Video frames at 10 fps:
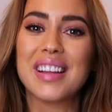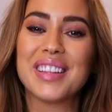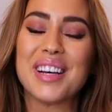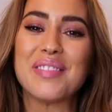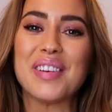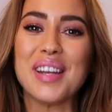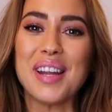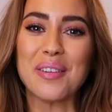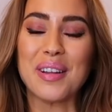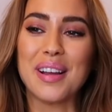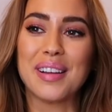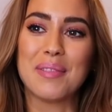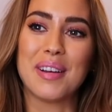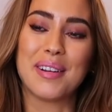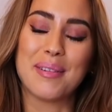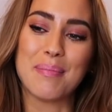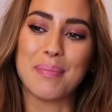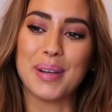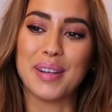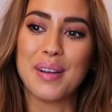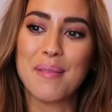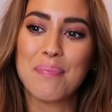love Nicola, but